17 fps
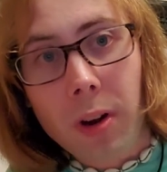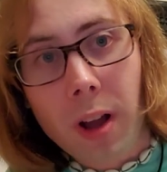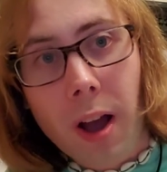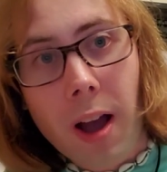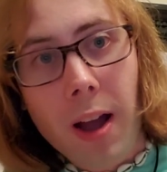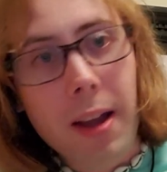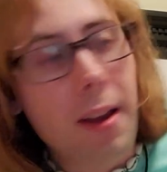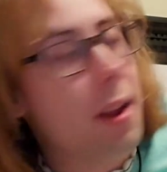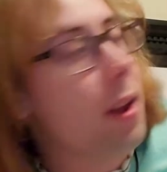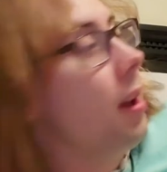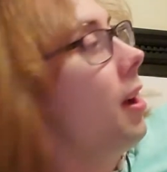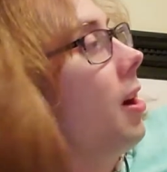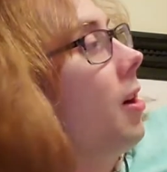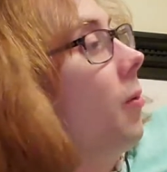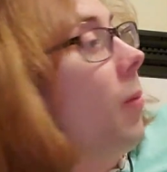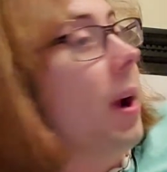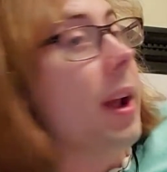on,
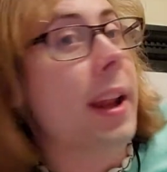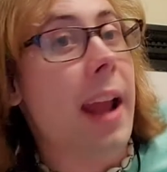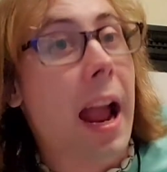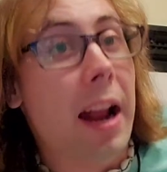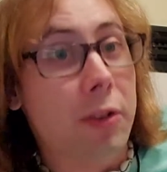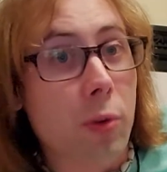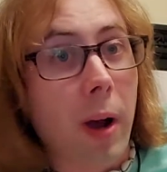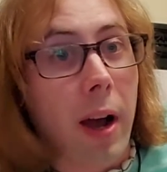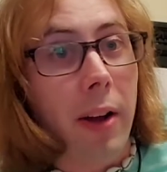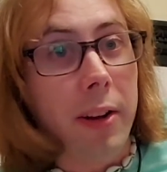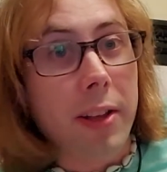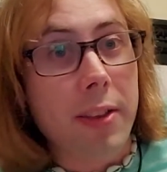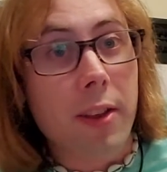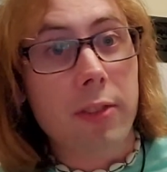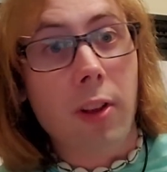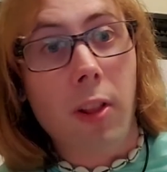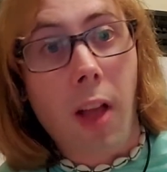when in actuality,
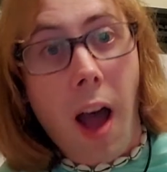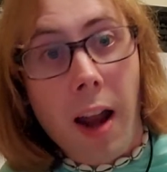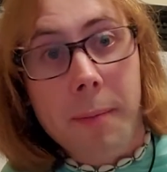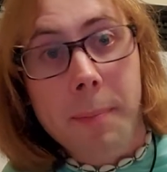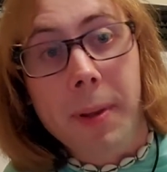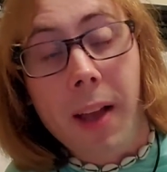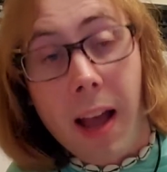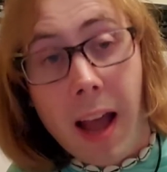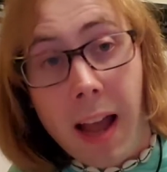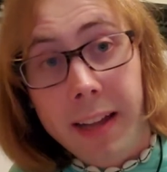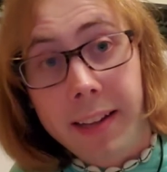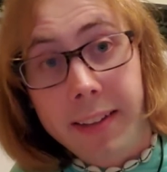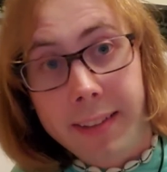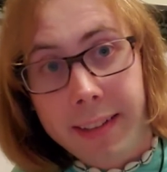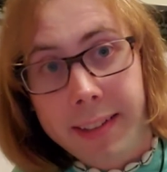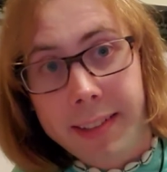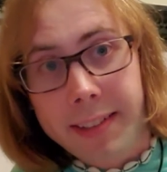there's a lot of
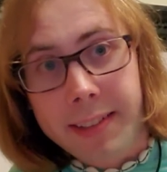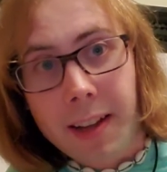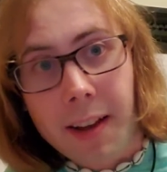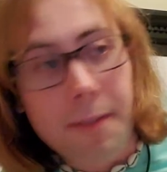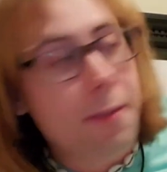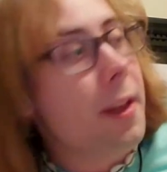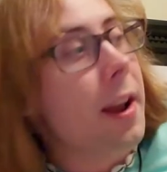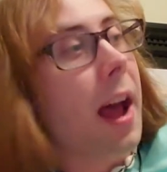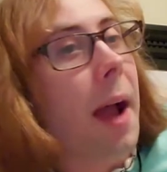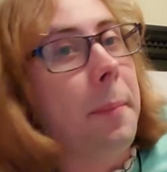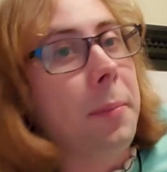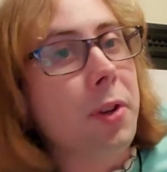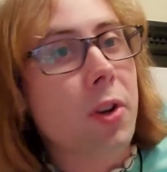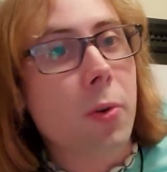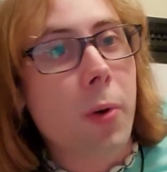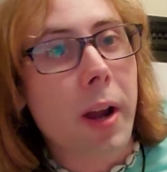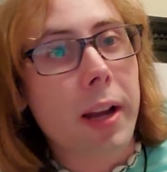behind-the-scenes stuff that I'm
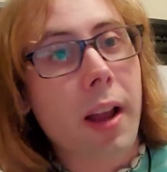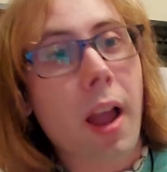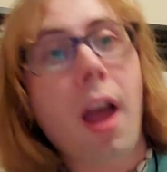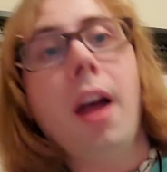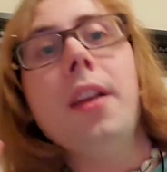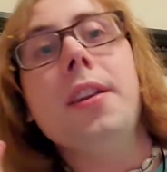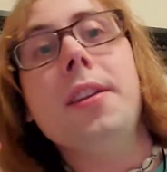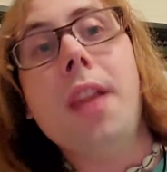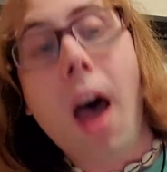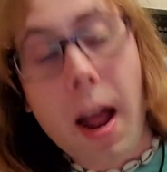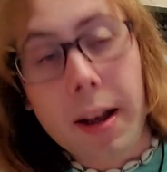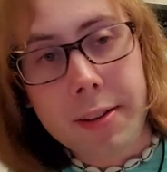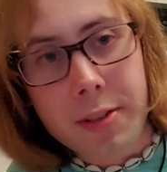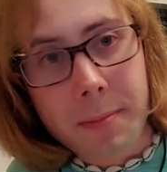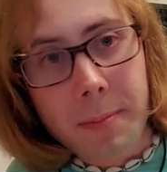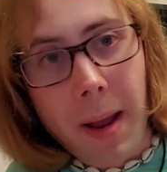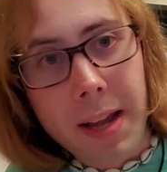doing. Not
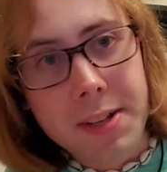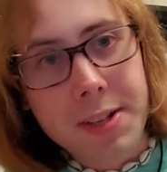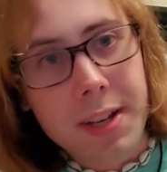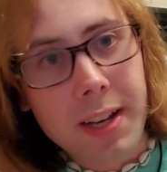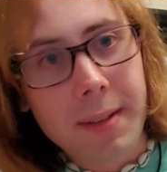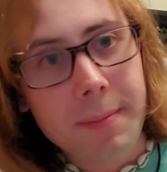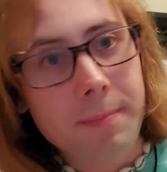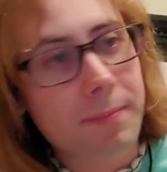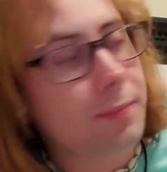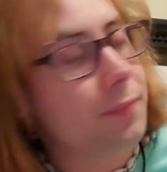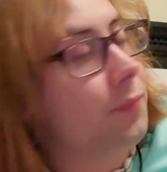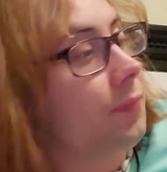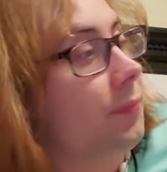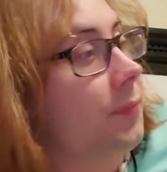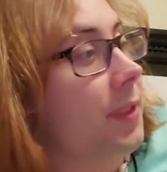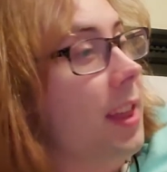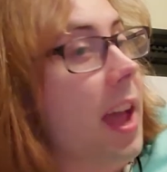to mention
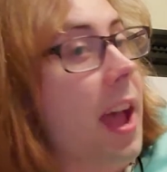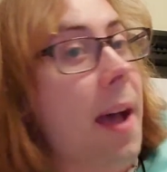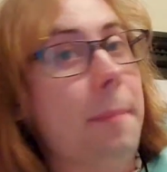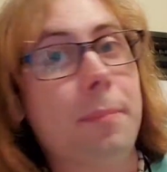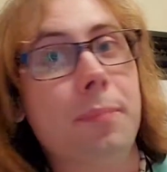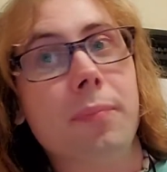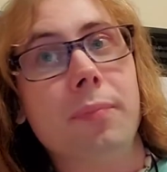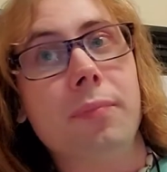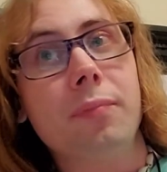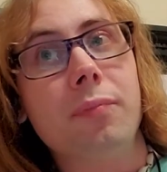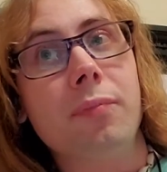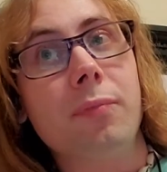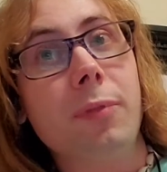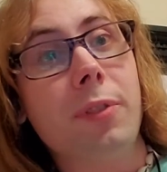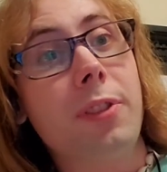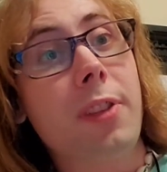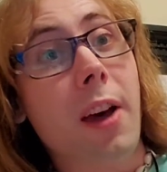that
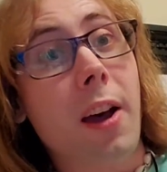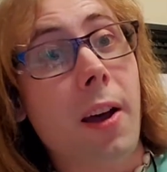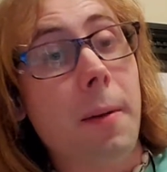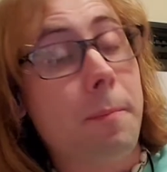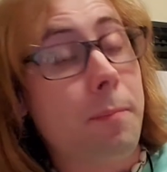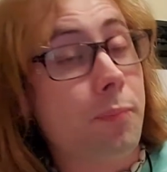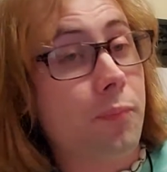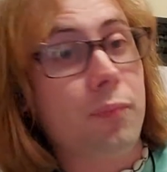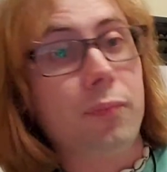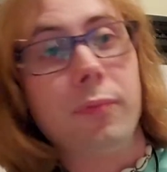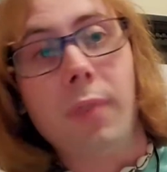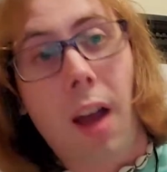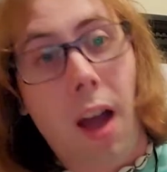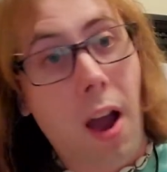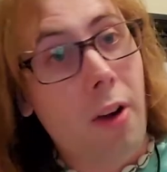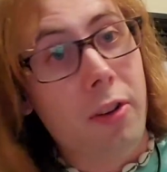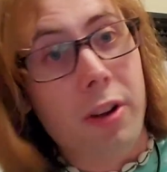I
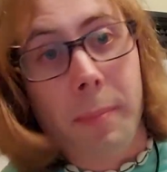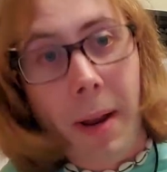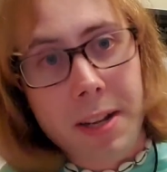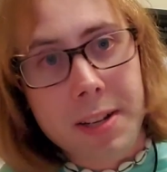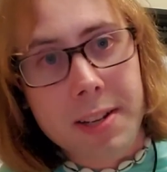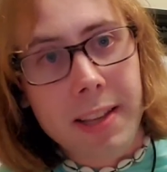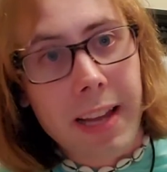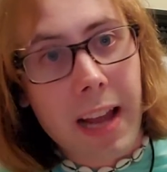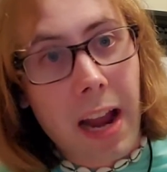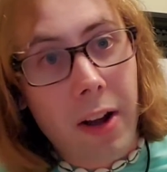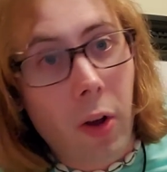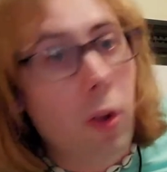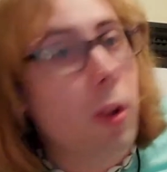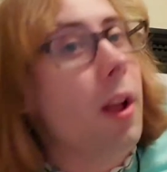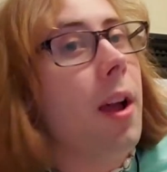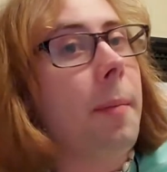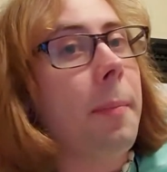already mentioned the
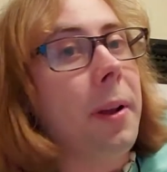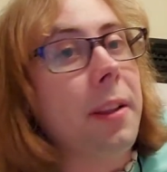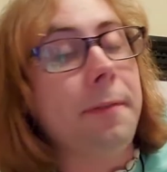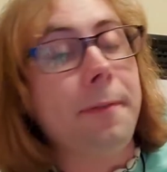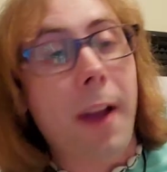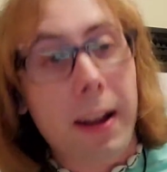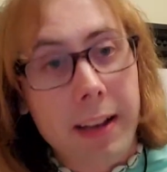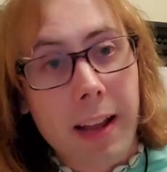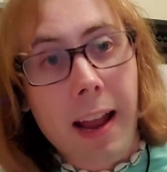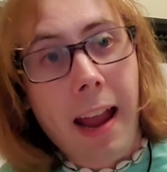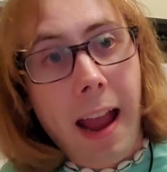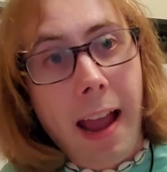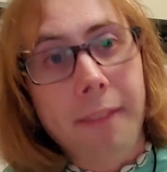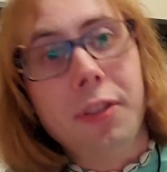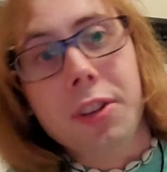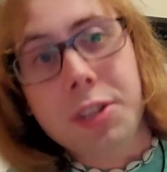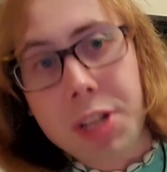idol, but the fact that I
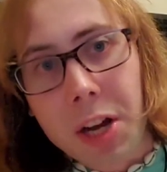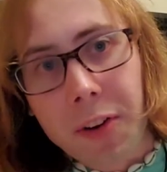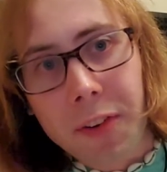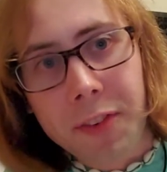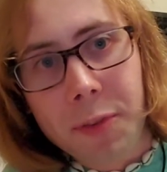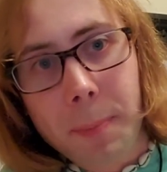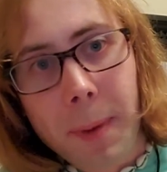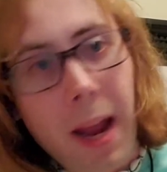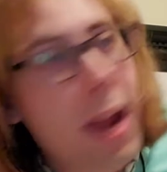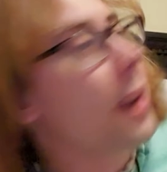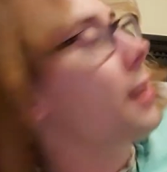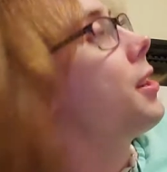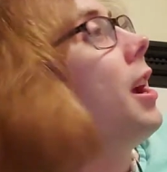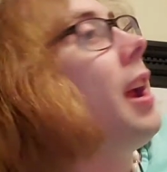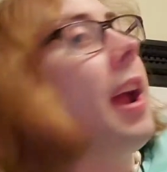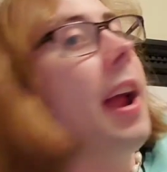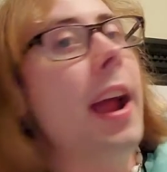have the sheriff's badge,
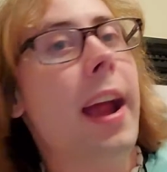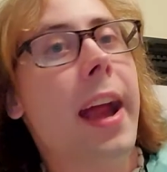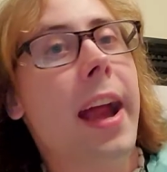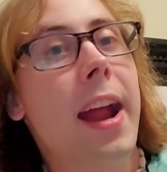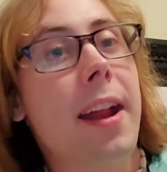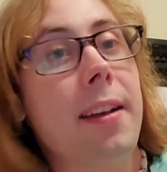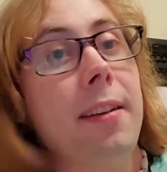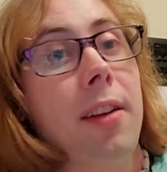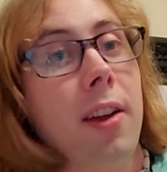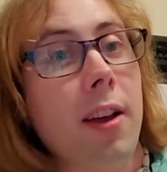and